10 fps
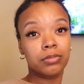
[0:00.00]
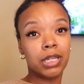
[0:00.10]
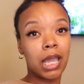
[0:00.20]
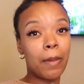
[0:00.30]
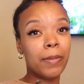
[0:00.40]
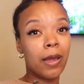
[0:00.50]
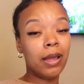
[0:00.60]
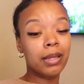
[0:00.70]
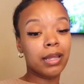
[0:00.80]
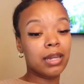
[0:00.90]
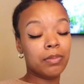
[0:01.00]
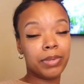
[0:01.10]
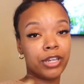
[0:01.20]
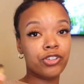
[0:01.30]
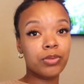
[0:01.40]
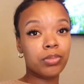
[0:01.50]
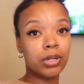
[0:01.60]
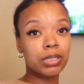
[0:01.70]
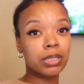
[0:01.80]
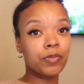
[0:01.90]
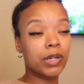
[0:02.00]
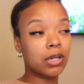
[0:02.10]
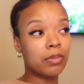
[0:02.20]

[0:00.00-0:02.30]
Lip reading: Like, I'm not an impatient person when it